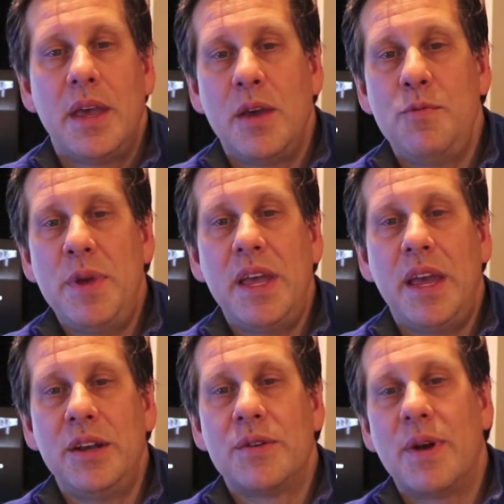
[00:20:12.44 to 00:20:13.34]
It would be
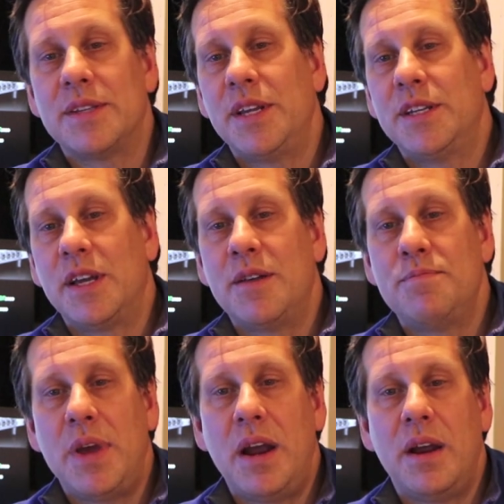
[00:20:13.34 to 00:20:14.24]
interesting to
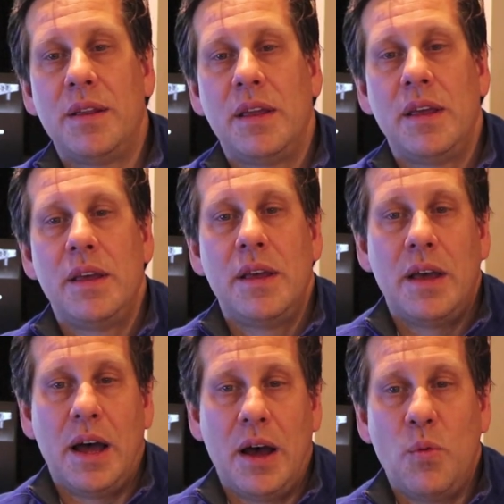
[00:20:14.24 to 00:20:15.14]
compare
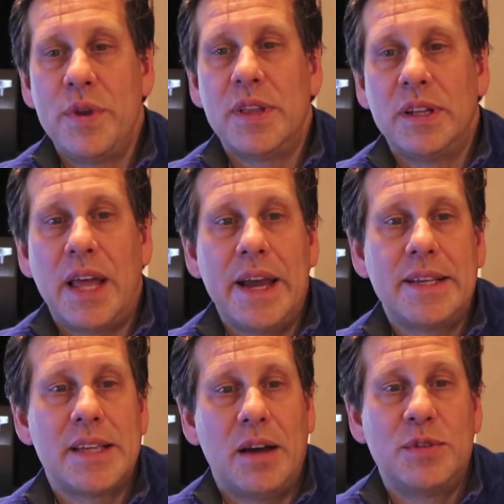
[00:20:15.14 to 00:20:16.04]
uh, with the
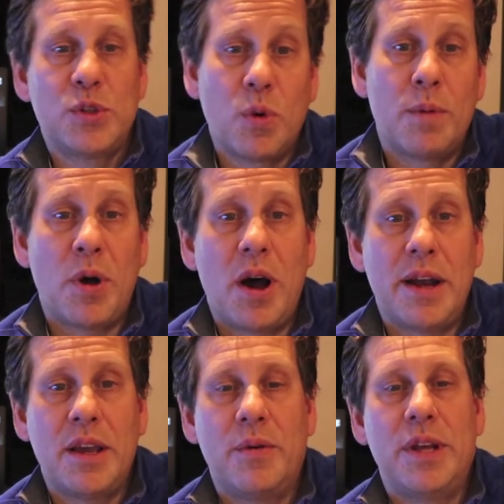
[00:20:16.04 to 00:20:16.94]
likes of Storm
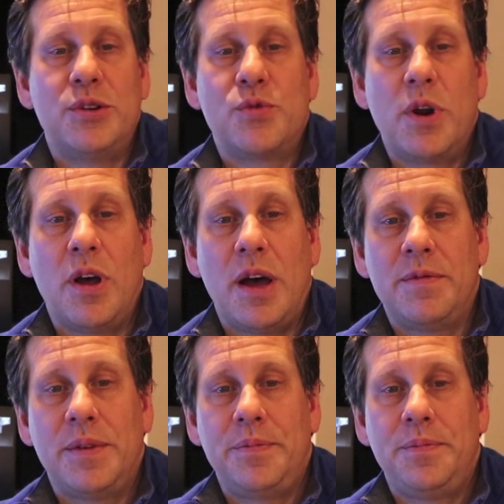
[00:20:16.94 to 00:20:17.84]
Audio and
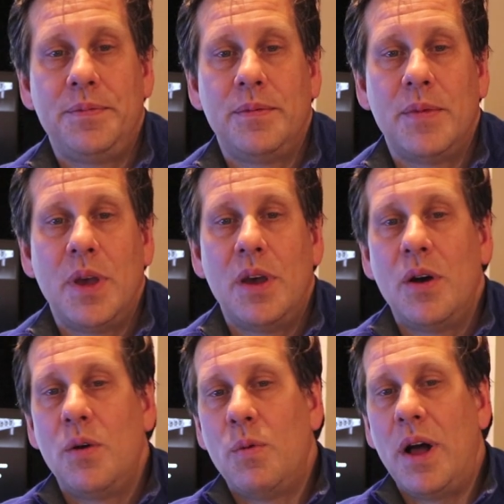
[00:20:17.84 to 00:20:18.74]
Trinnov.
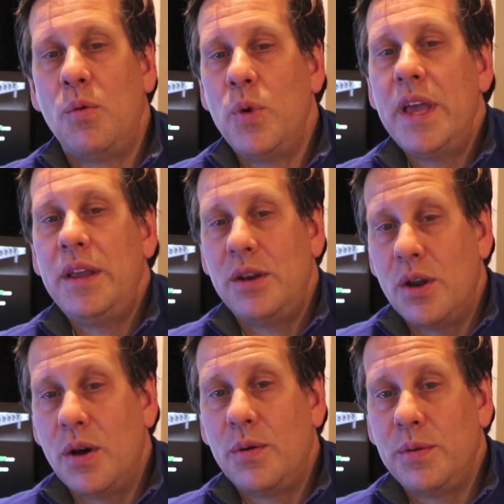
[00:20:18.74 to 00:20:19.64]
While we
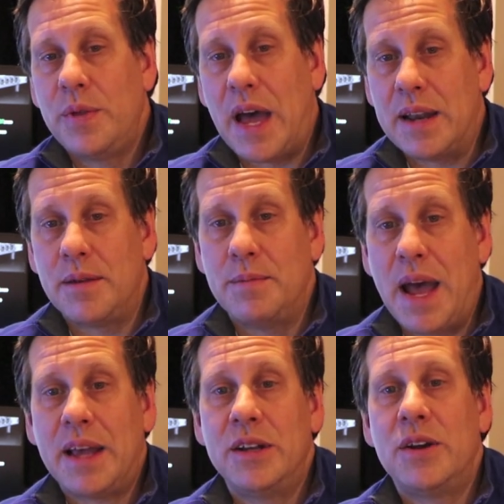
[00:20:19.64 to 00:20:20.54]
know that
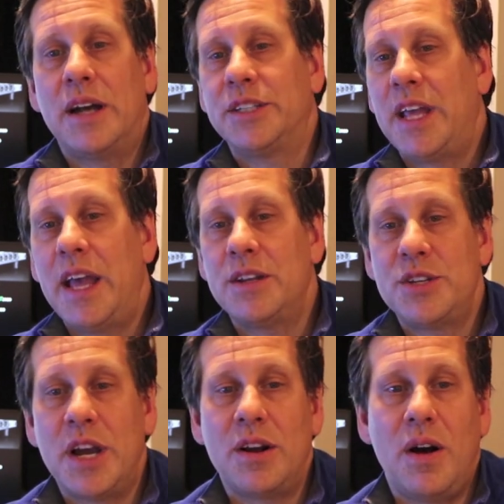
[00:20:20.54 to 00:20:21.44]
McIntosh can't
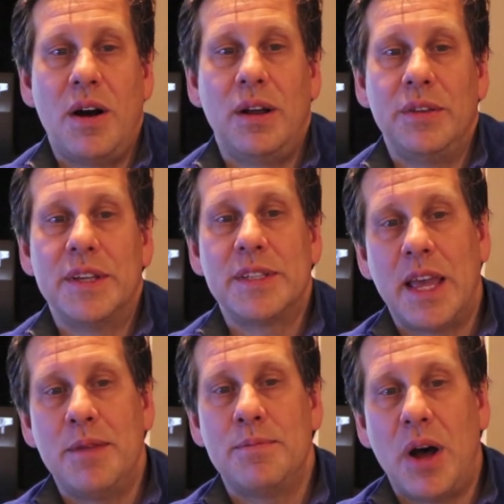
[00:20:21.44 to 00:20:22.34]
check all the
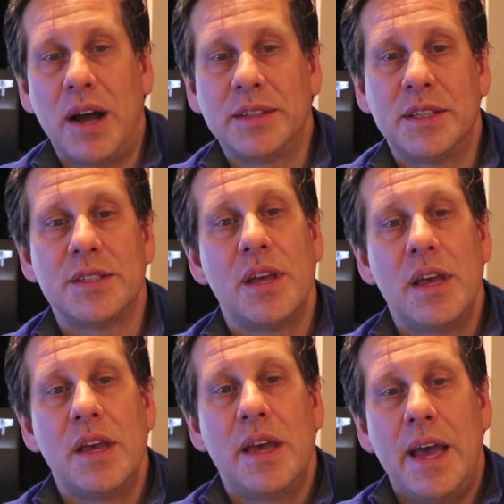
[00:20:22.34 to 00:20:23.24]
same boxes
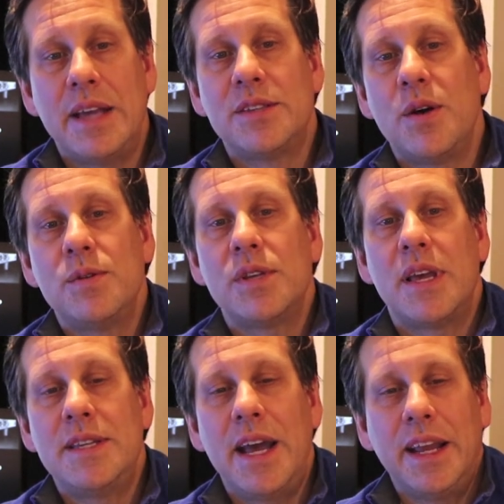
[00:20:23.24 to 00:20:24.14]
as those
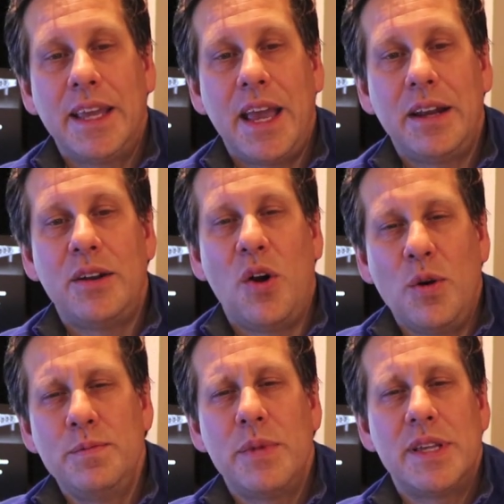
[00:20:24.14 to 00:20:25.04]
dedicated
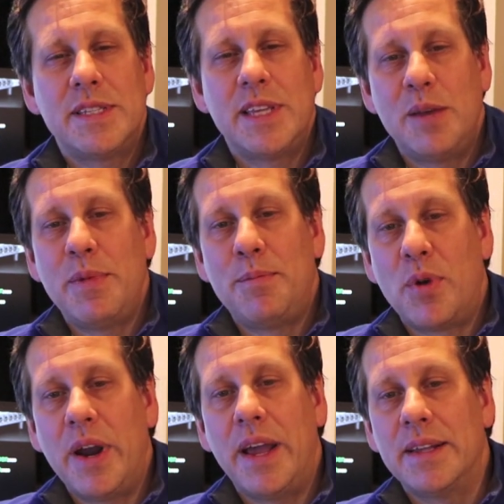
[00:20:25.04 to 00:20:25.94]
home cinema
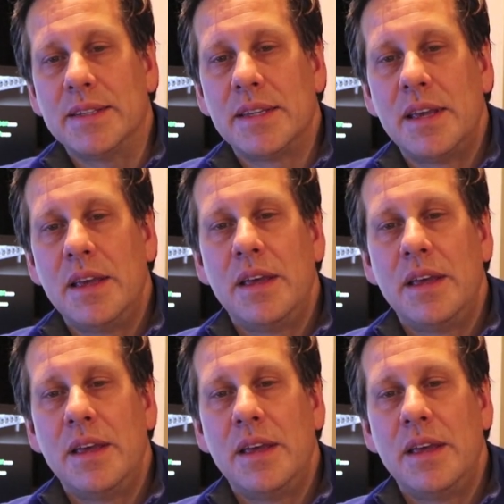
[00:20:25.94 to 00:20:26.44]
brands,